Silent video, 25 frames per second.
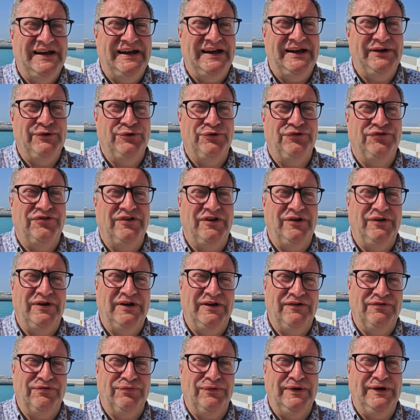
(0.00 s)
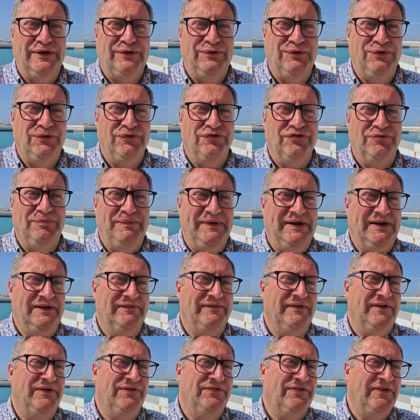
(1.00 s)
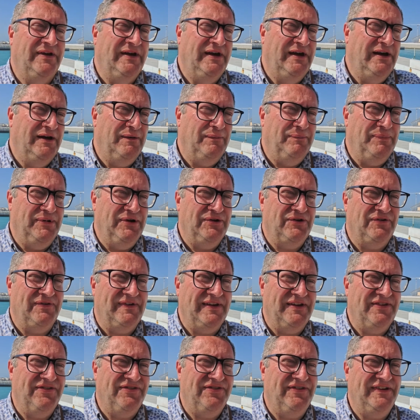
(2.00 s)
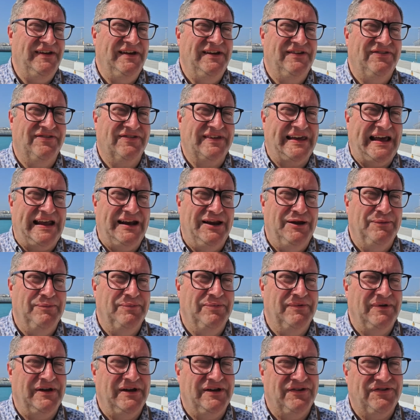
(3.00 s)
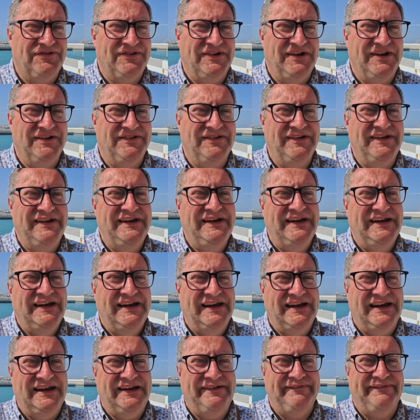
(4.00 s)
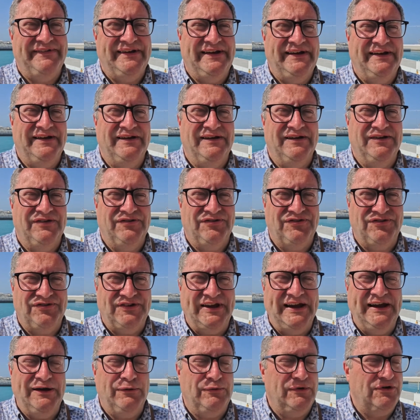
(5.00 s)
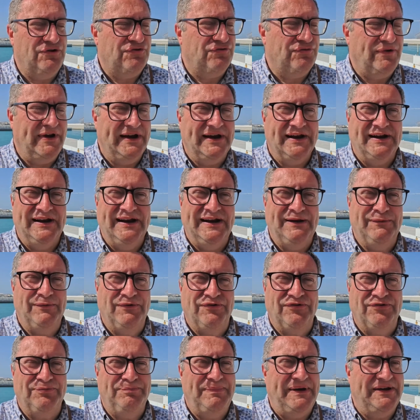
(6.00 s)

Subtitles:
and also a 3-course meal, those beautifully seared scallop starter, and then steak, which frankly was